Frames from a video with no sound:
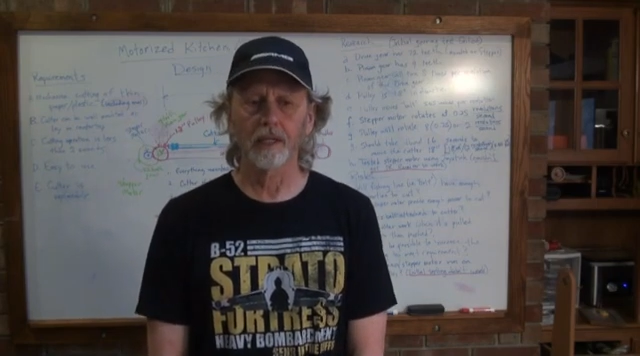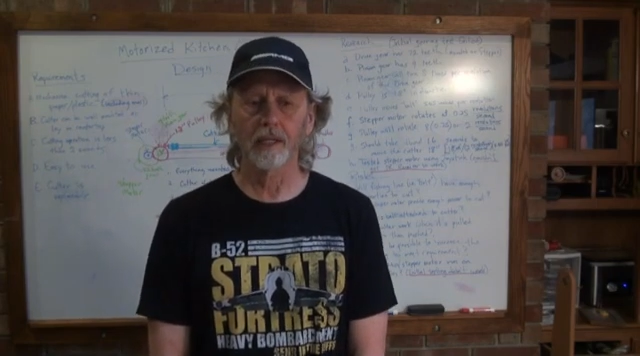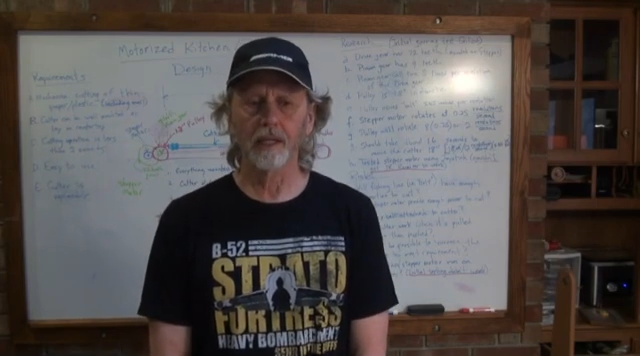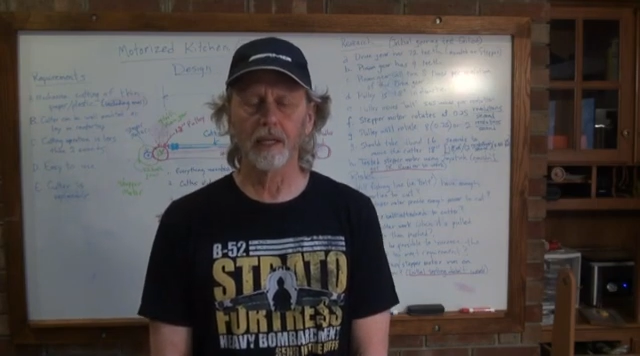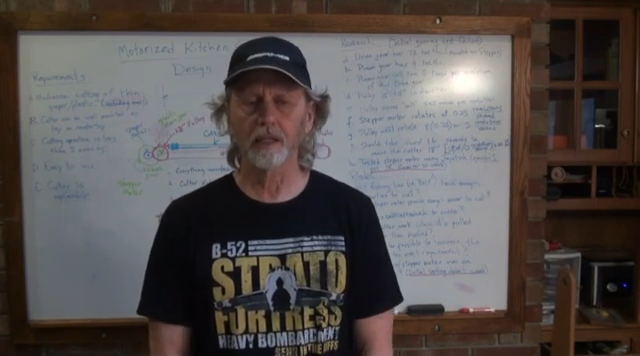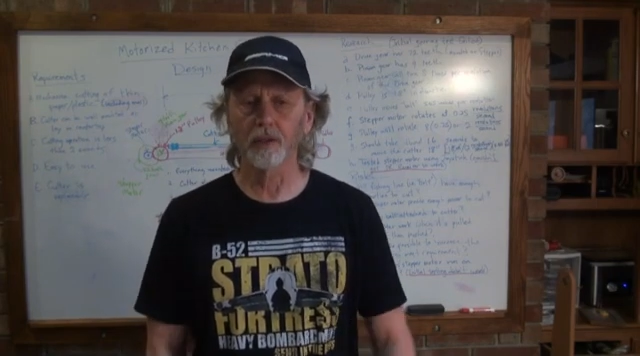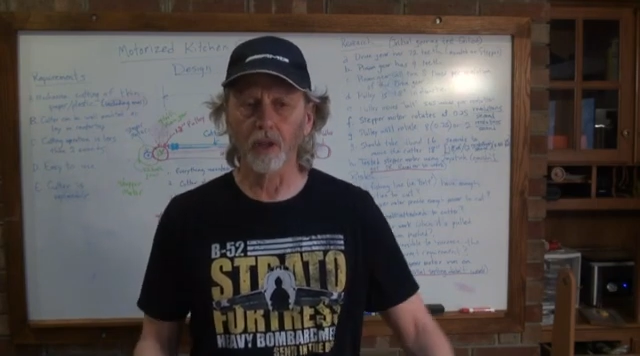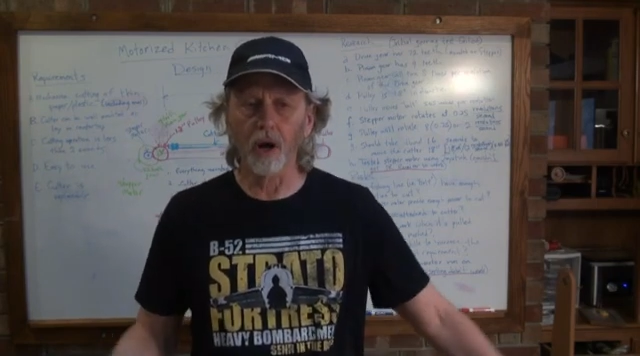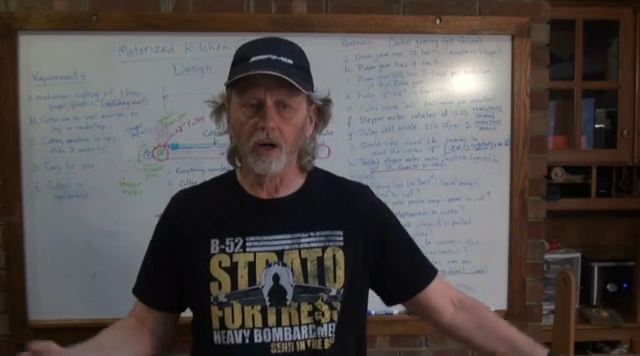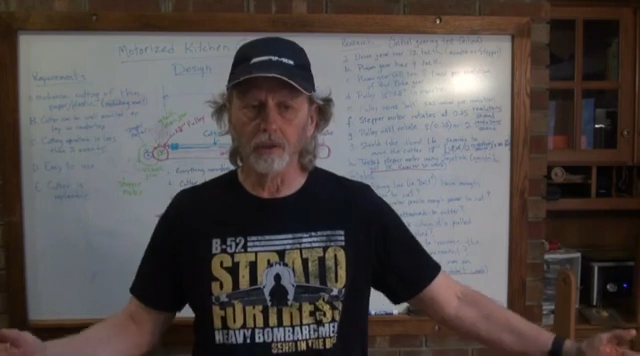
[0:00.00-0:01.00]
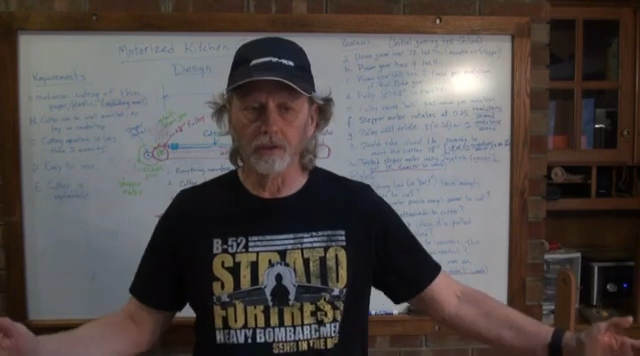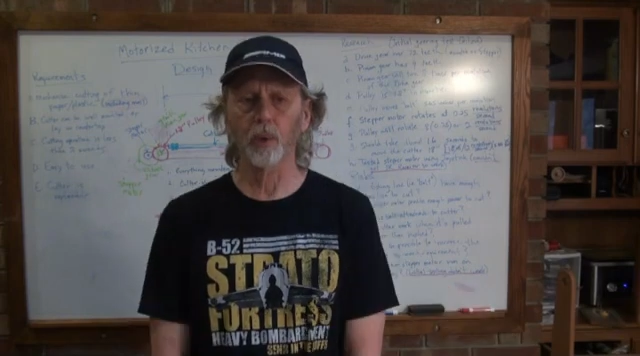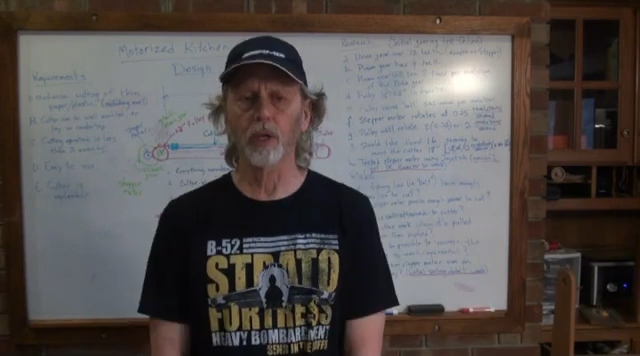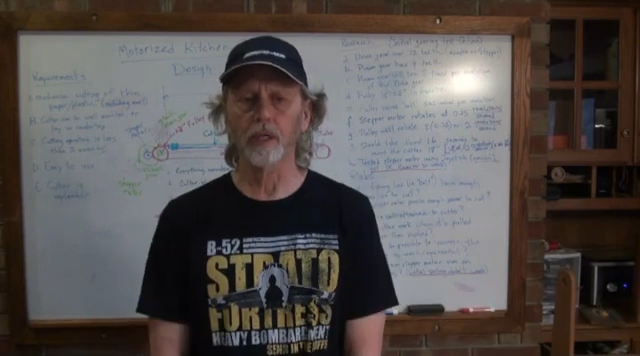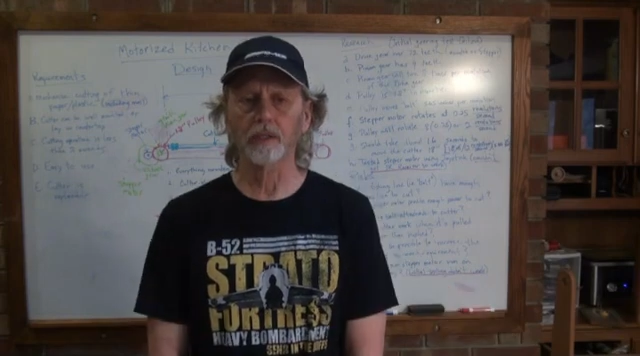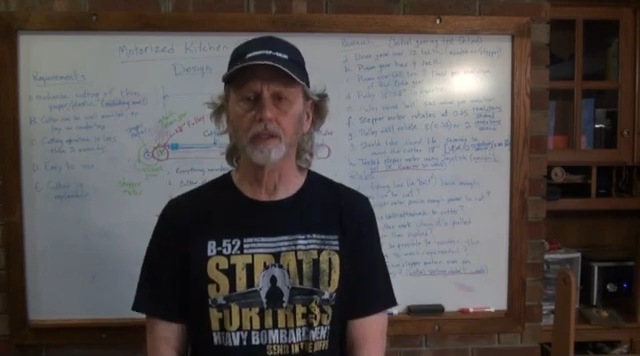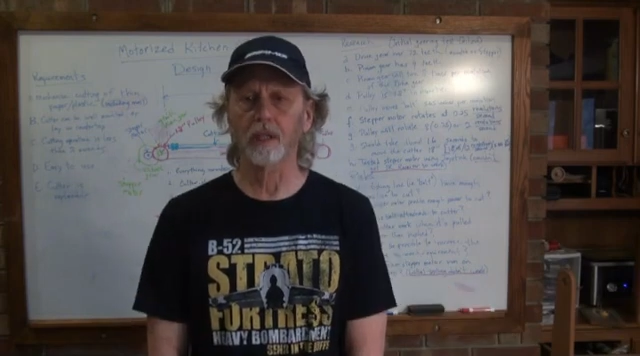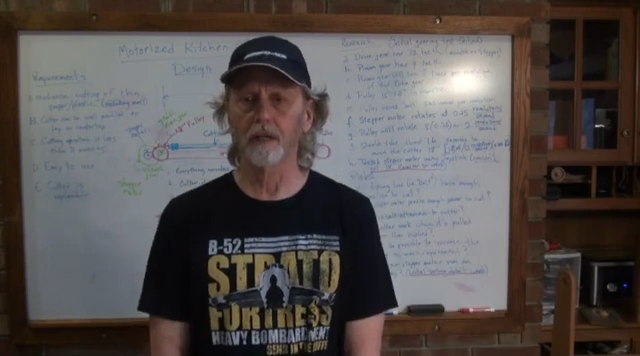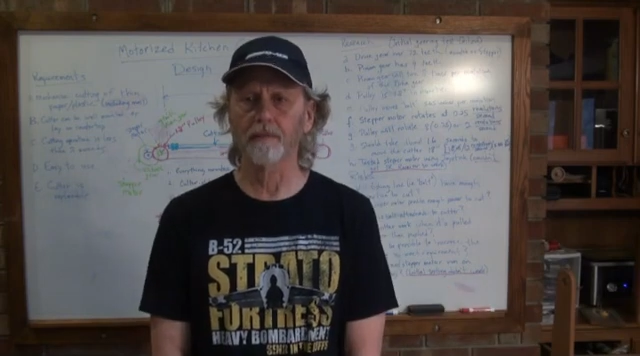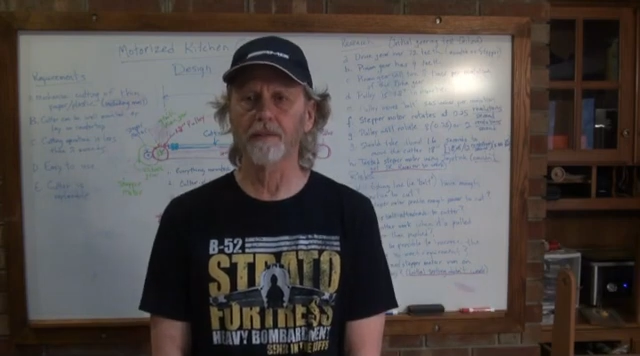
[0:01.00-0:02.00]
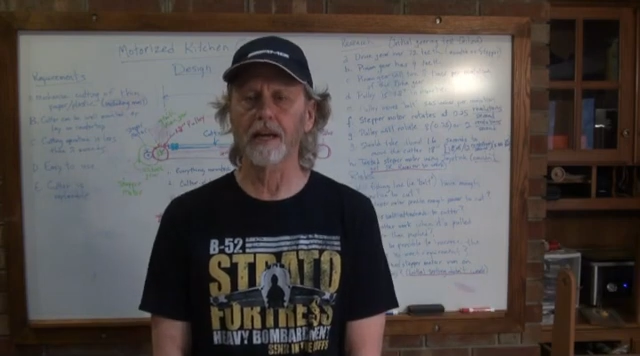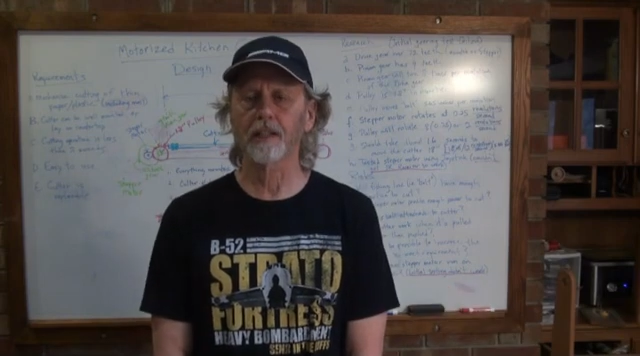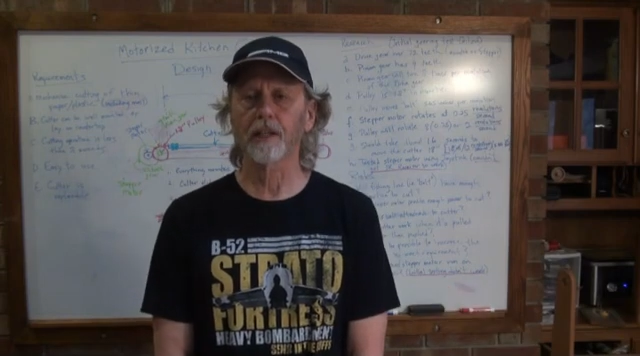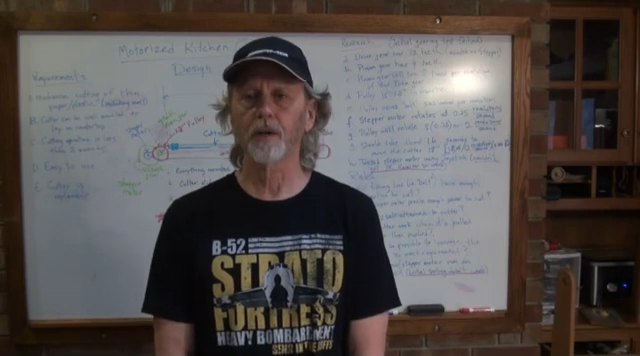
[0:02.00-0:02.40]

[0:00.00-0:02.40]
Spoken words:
get a large print of Van